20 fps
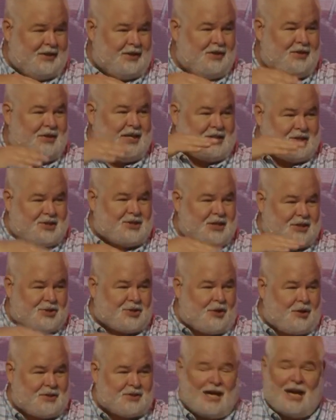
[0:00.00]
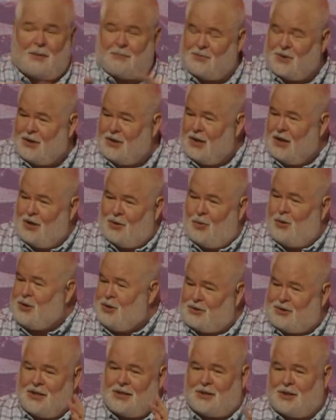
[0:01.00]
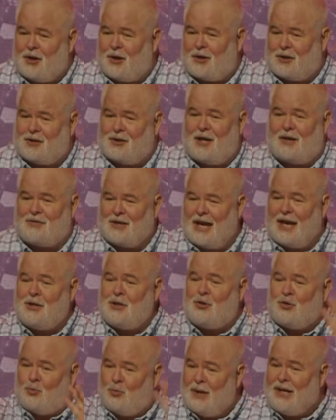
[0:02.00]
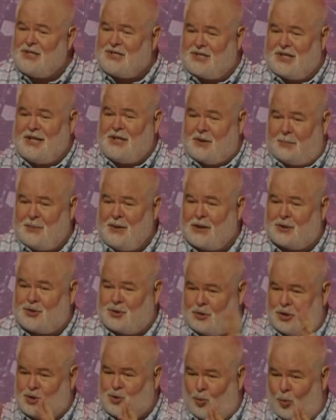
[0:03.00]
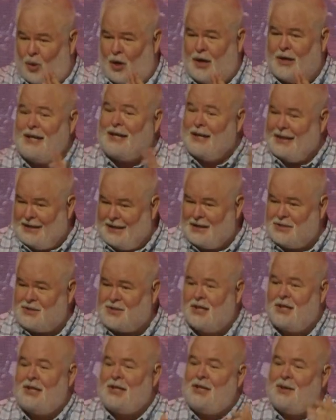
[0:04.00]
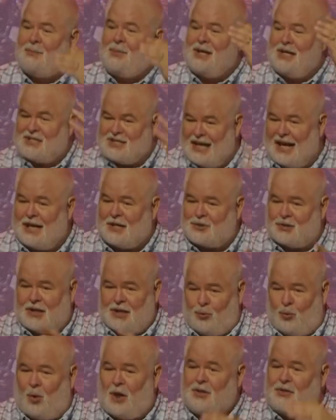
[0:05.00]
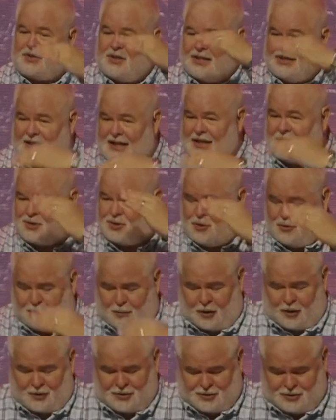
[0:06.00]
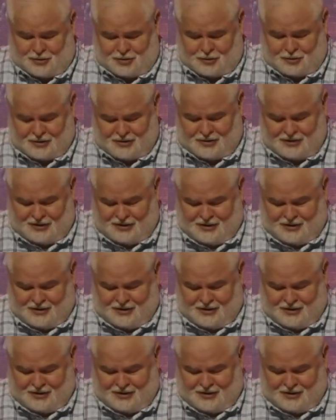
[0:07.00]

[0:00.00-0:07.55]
that sits on top. When you think of the Ark of the Covenant, I know that we see the picture as one, and it is, but it's actually one thing that has two parts to it.